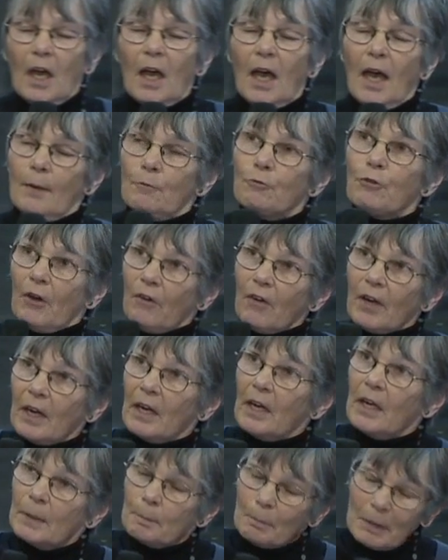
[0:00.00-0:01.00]
I'm
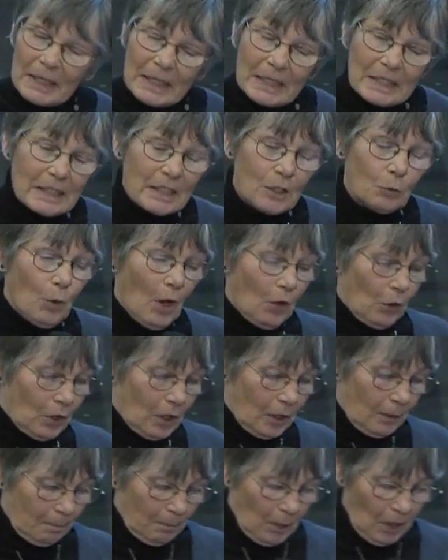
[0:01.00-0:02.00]
very pleased to
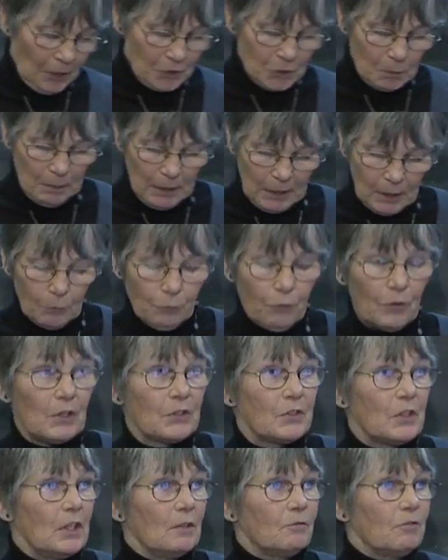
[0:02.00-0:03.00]
welcome our speaker for
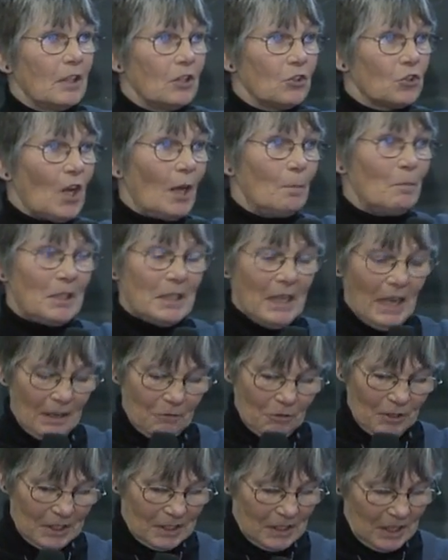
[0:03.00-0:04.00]
this evening, Jamie
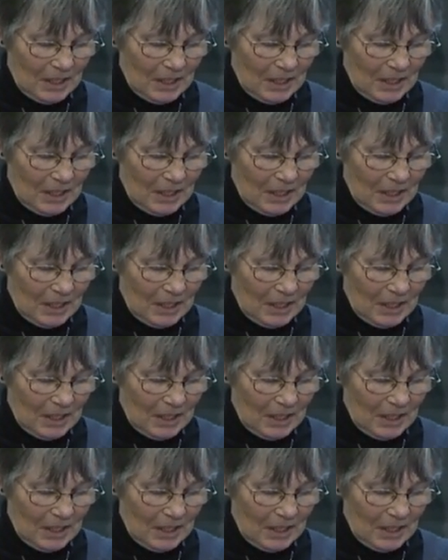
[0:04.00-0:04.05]
Davies,